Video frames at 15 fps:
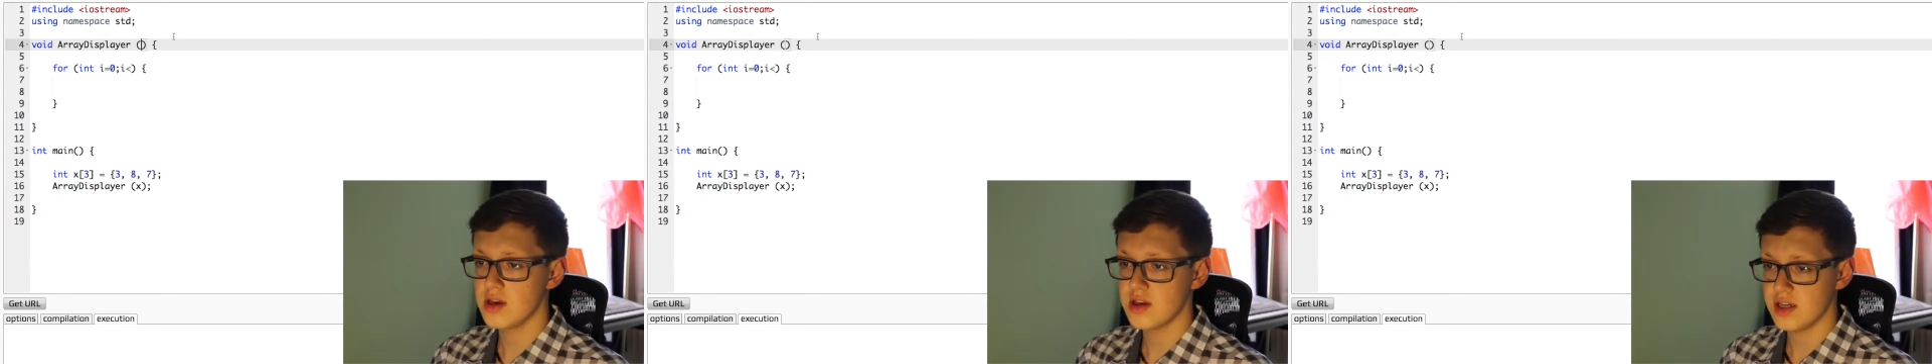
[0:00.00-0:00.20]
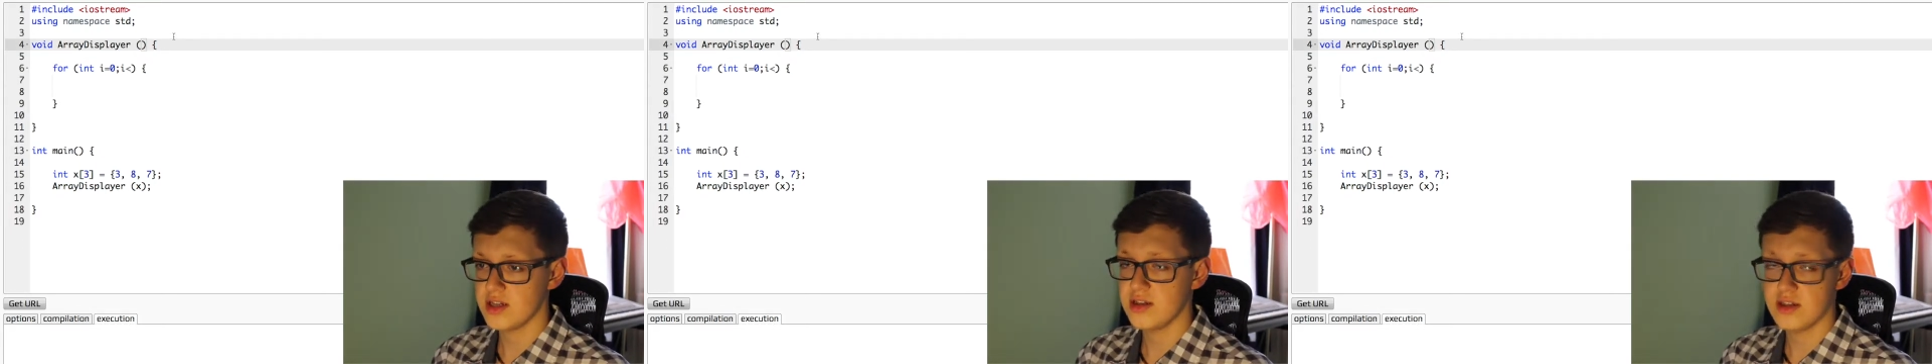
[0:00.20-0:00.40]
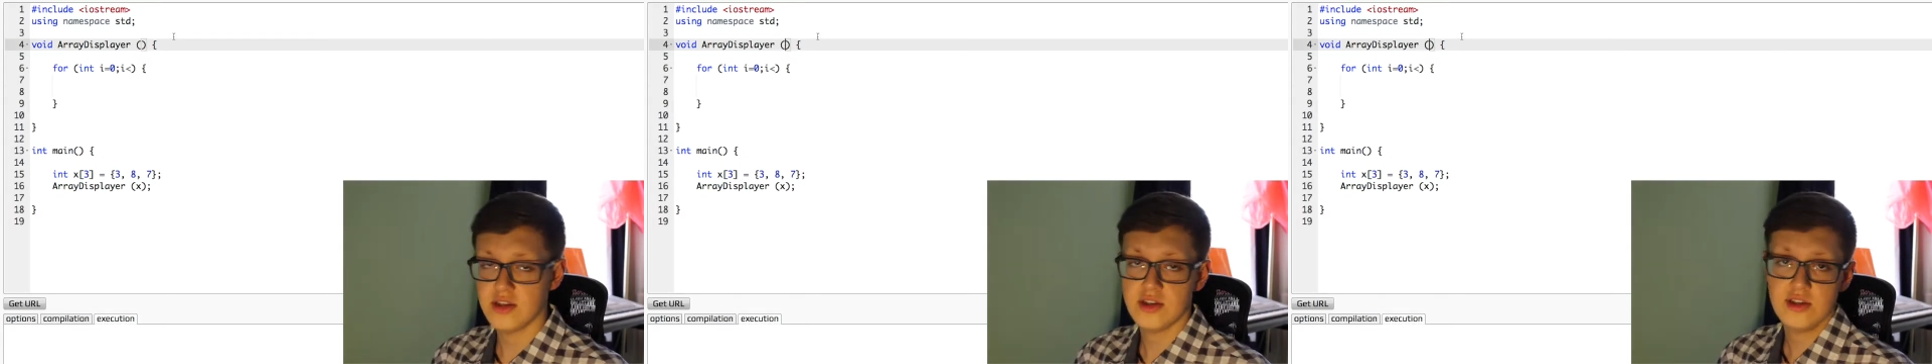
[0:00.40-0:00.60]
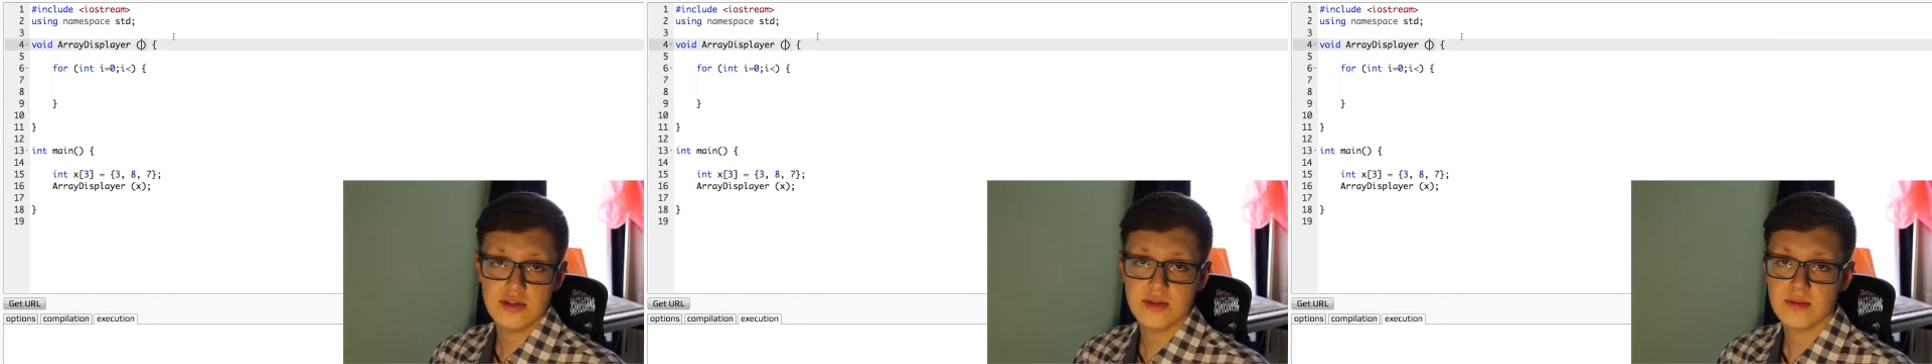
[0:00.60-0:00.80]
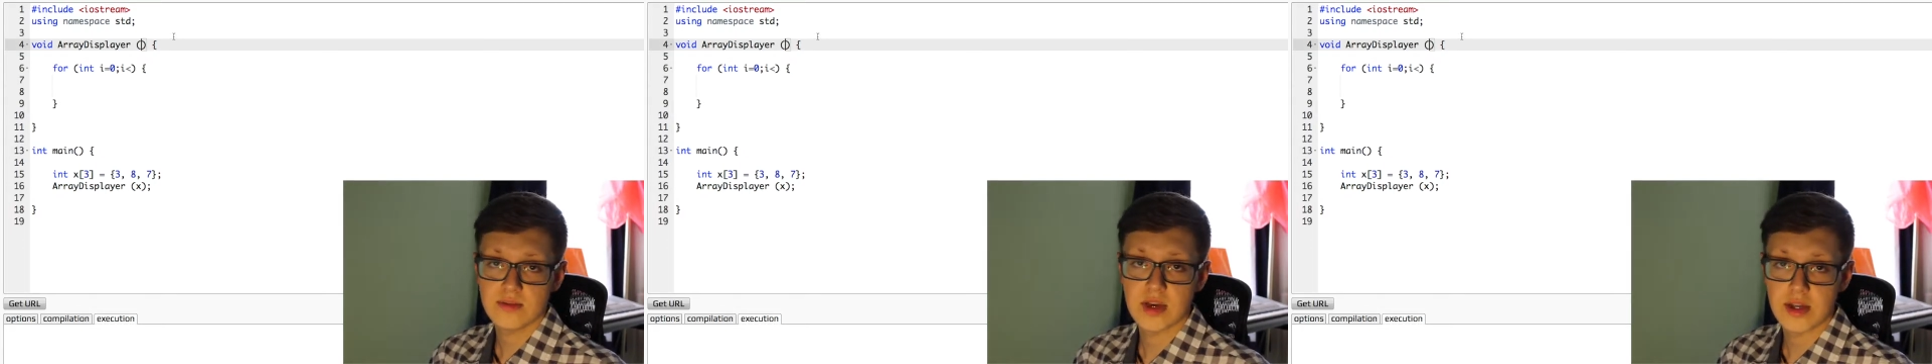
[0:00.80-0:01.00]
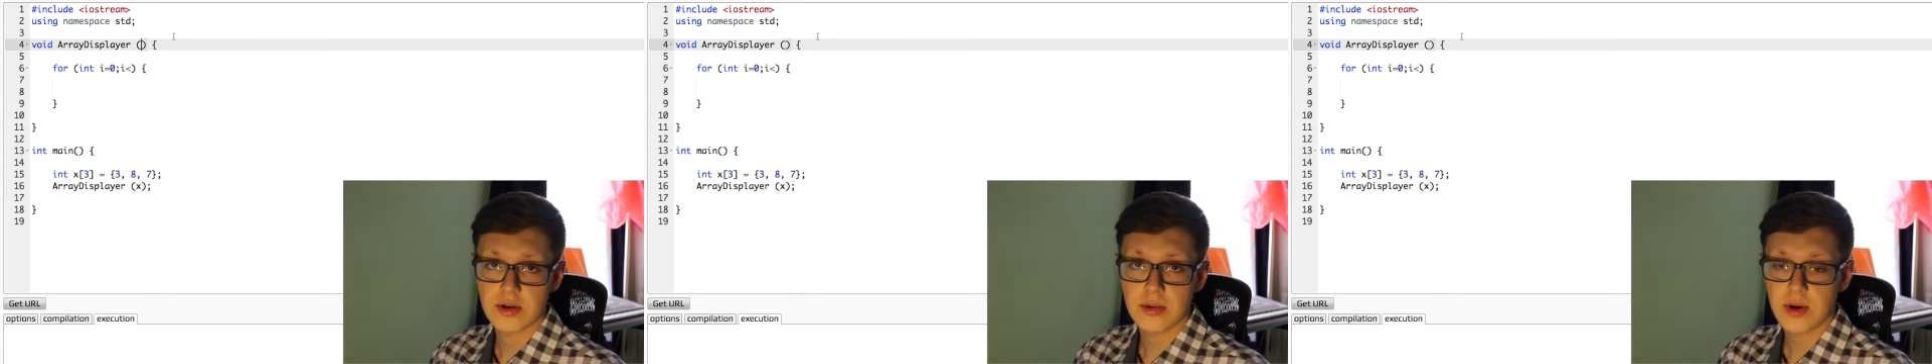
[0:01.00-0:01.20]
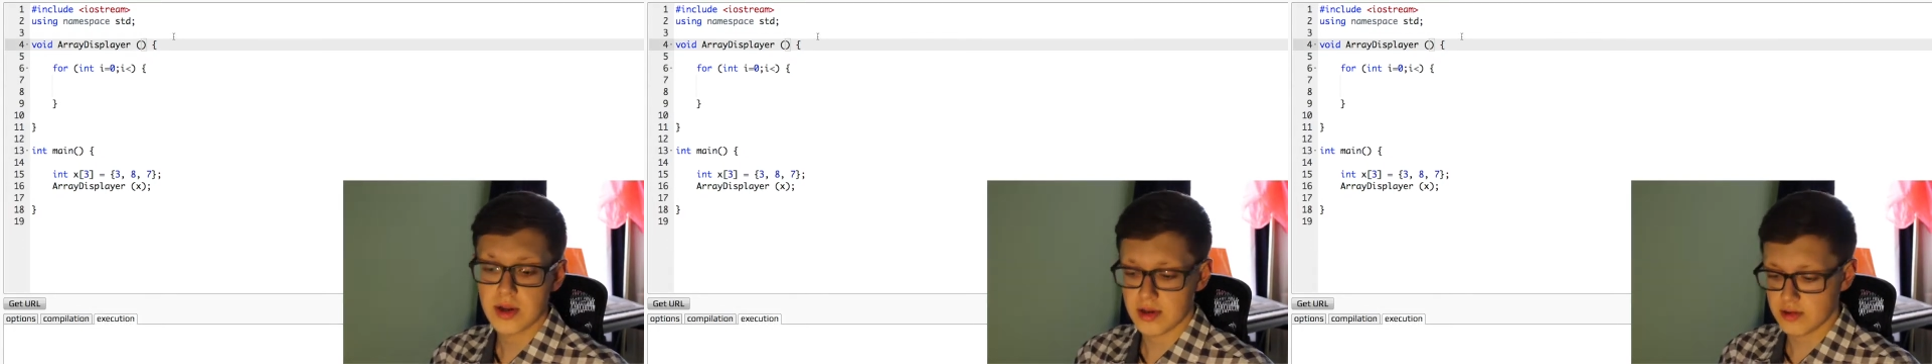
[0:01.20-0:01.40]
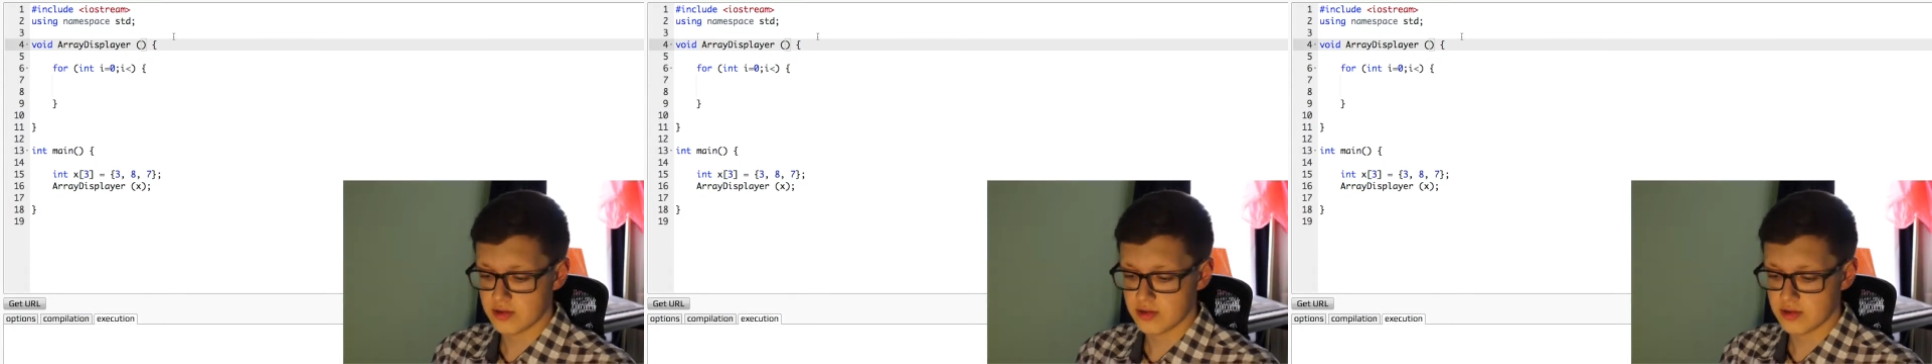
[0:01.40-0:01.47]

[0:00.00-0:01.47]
It needs an array.